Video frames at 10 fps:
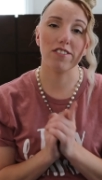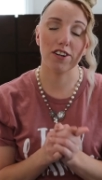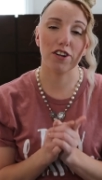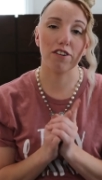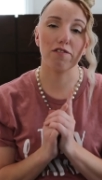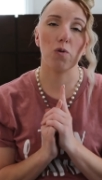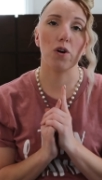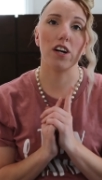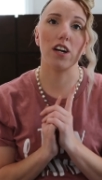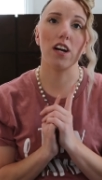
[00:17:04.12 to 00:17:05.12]
dinner
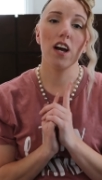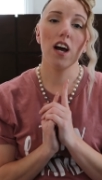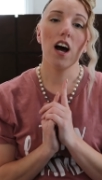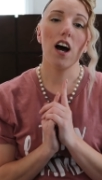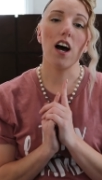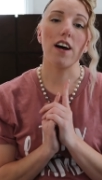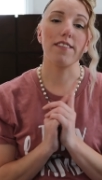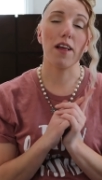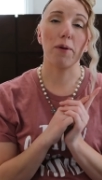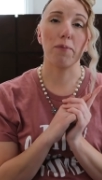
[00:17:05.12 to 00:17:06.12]
for uh,
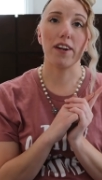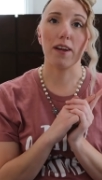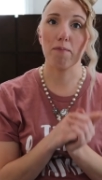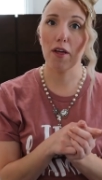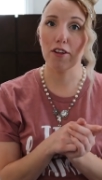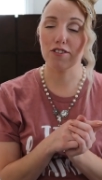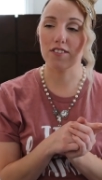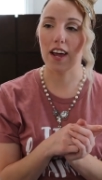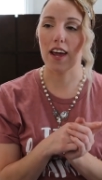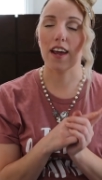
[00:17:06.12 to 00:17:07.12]
celebrating Mother's
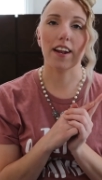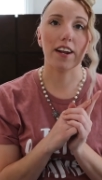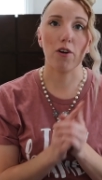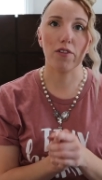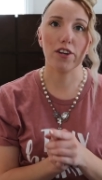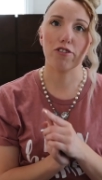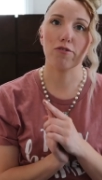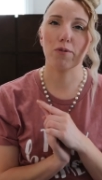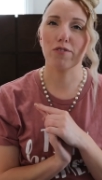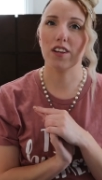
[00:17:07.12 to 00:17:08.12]
Day, and I know that you're
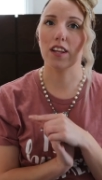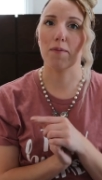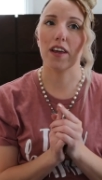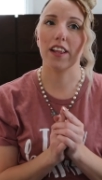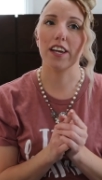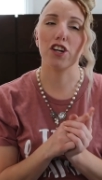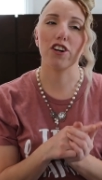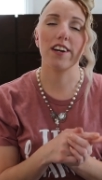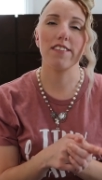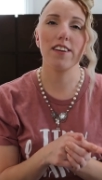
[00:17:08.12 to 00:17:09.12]
supposed to limit like
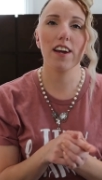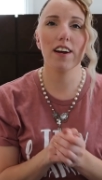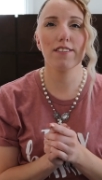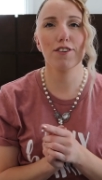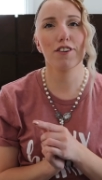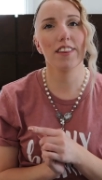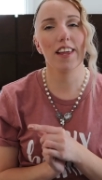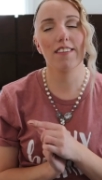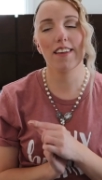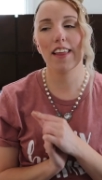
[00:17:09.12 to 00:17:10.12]
your intake on certain
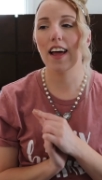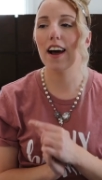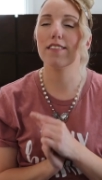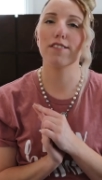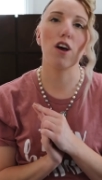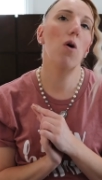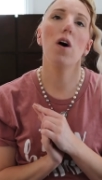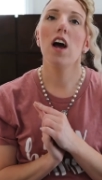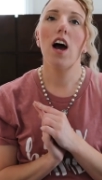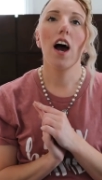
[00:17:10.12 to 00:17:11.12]
things like that,
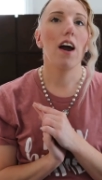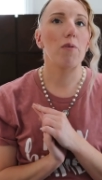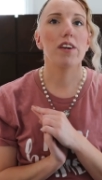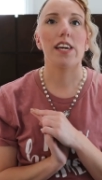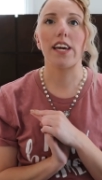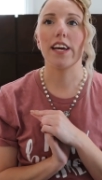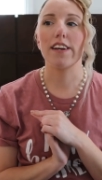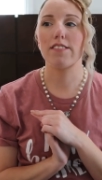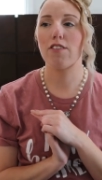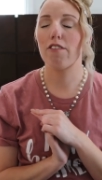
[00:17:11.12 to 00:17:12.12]
so uh, we get
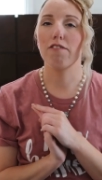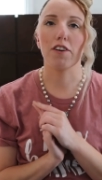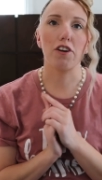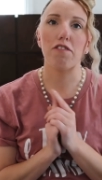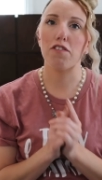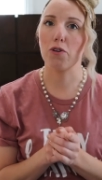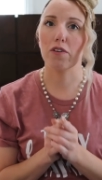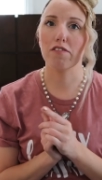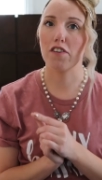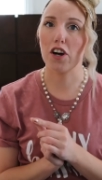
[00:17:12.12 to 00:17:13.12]
it very few
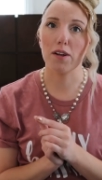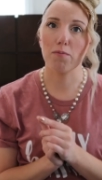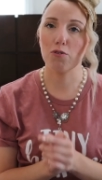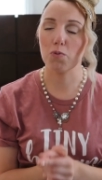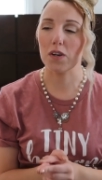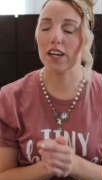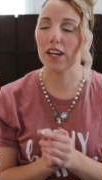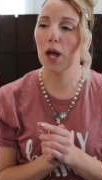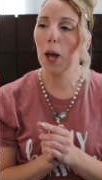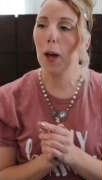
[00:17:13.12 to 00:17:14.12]
and far in
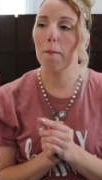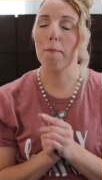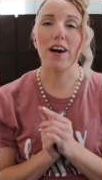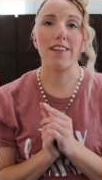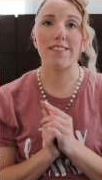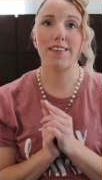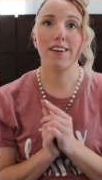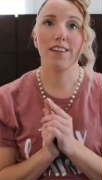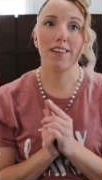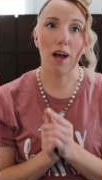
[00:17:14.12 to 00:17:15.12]
between, but
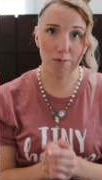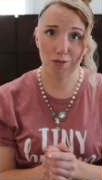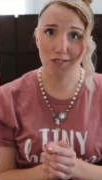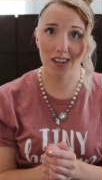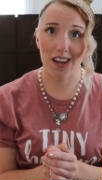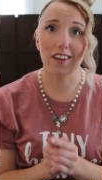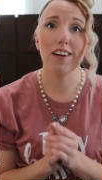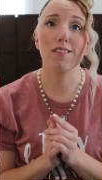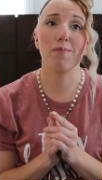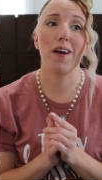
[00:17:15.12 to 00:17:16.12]
lobster tail
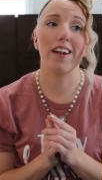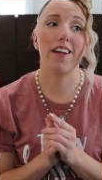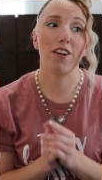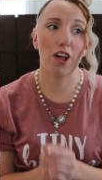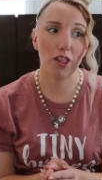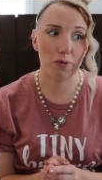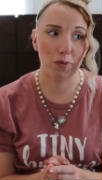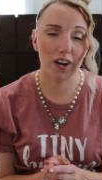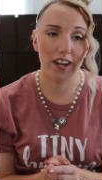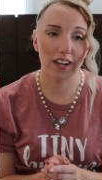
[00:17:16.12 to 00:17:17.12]
has been another
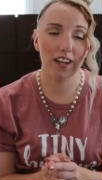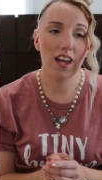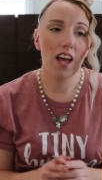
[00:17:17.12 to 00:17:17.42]
one.